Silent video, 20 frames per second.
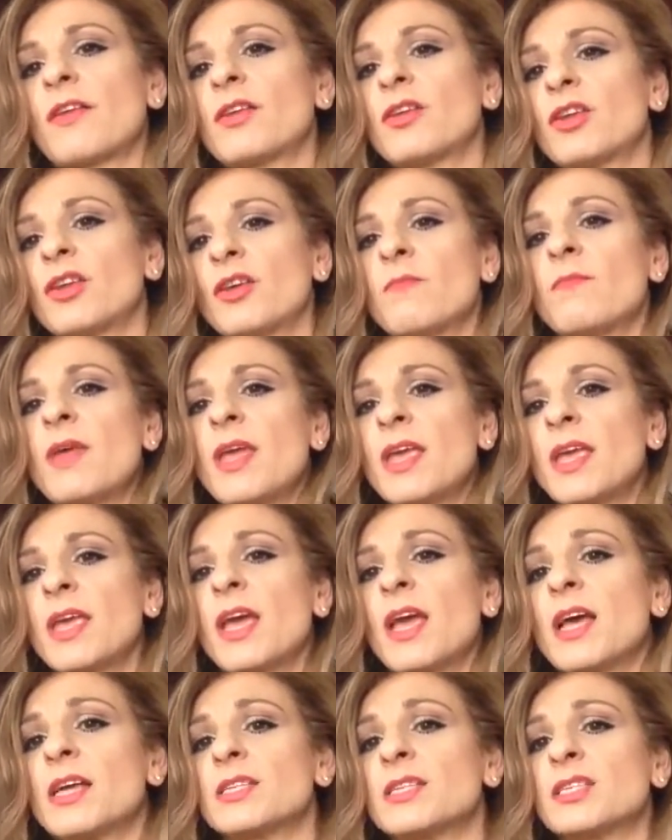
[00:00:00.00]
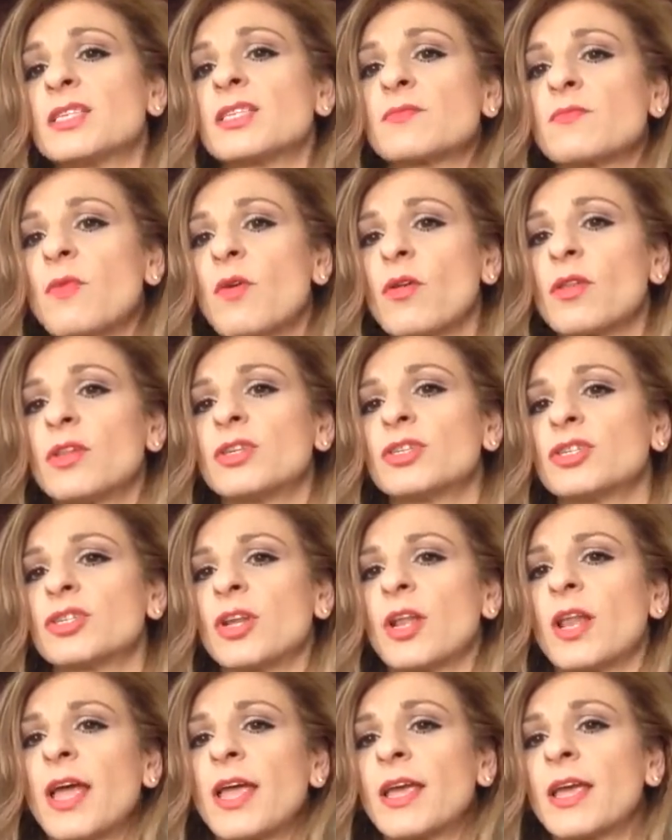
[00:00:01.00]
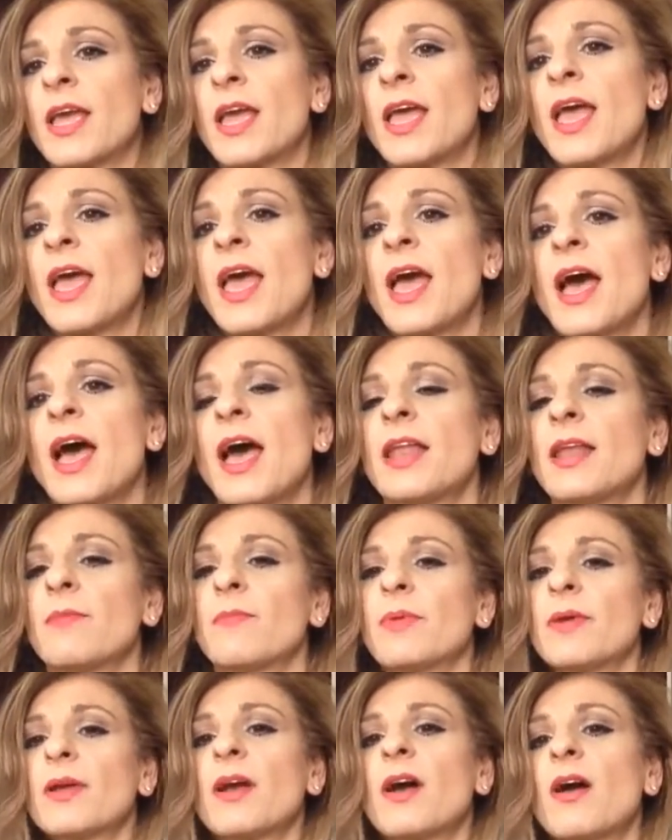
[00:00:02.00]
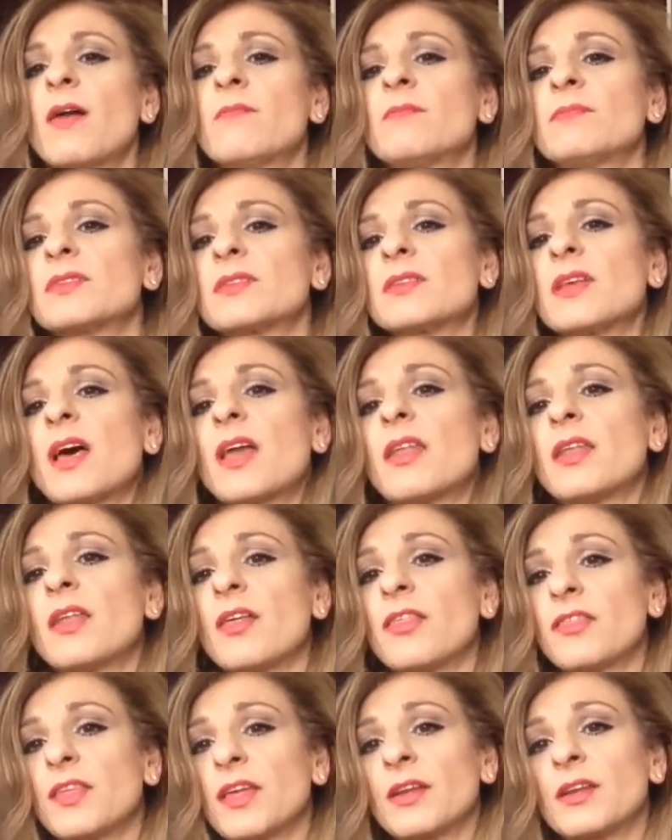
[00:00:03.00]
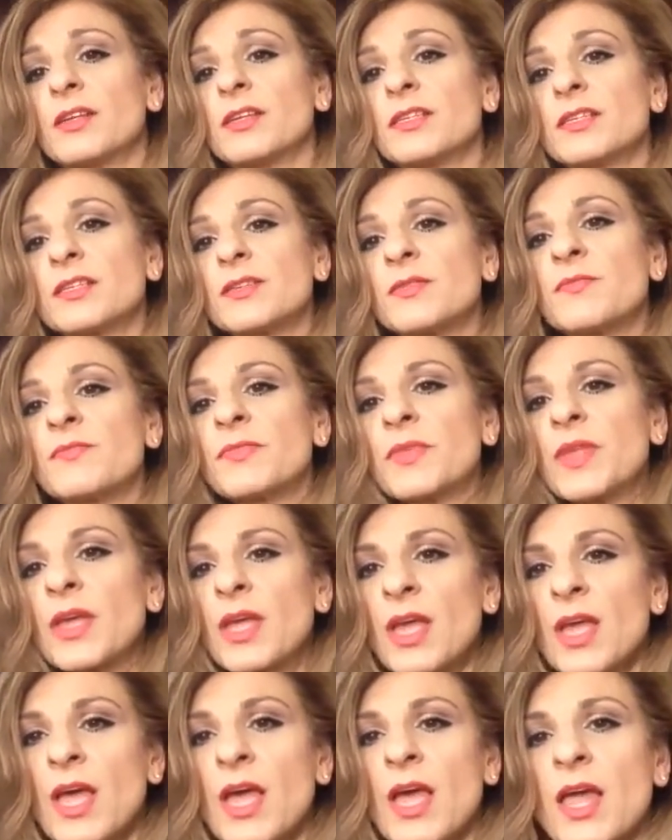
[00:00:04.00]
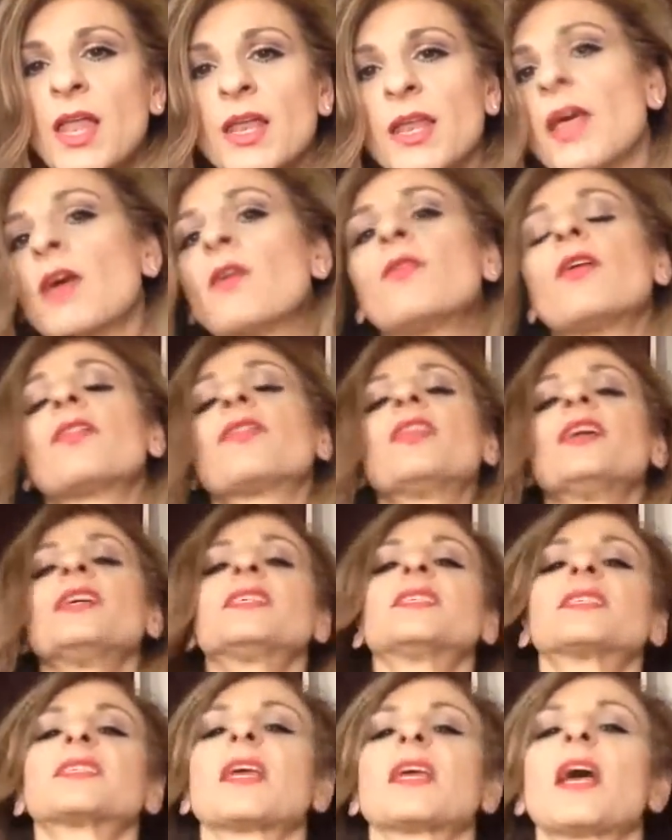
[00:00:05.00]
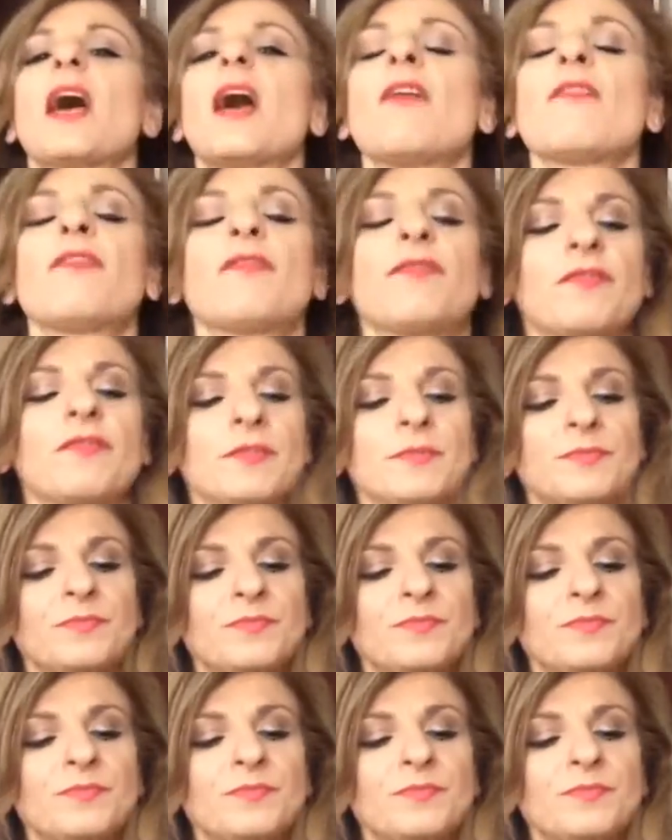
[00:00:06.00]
And you can make it as small as you like, and it becomes a nothingness. Now, this scarf,